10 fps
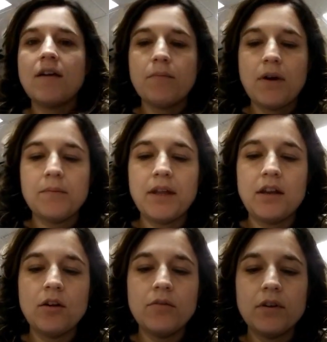a problem getting
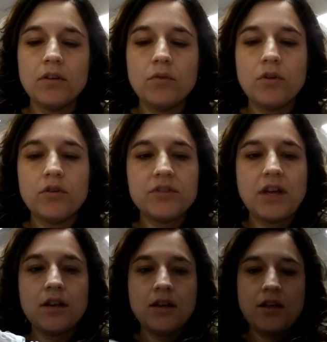it over a little girl's
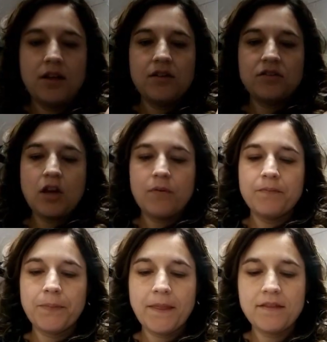head. So I
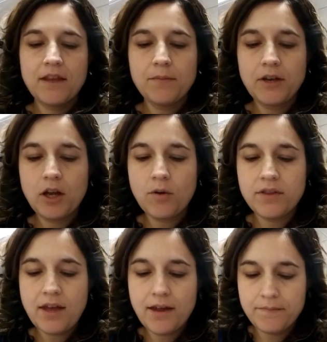think I'm going to go
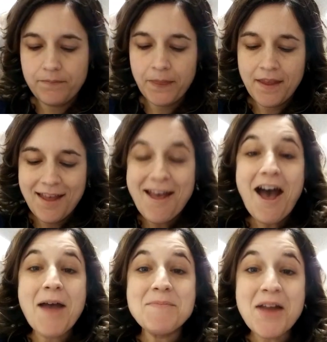with that.
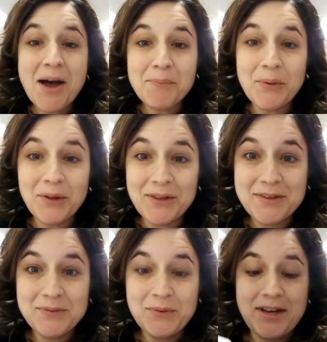I'm not pulling
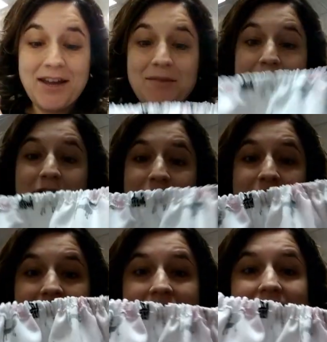this one out and
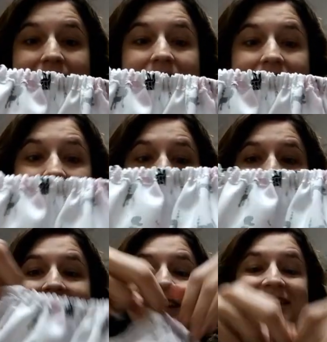measuring it
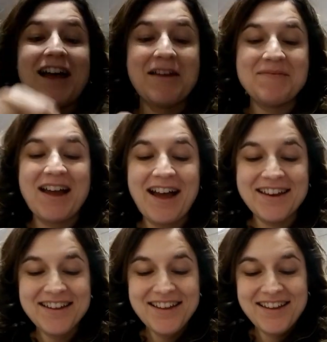because I'm not
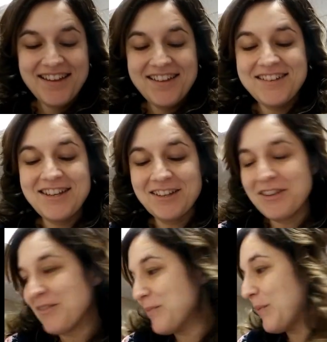
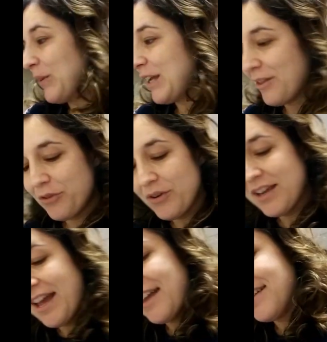dealing with pulling it through
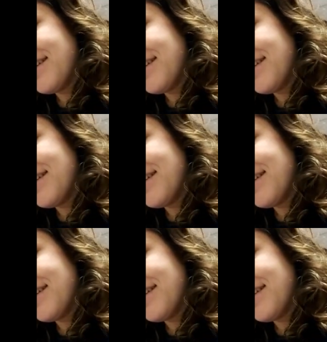again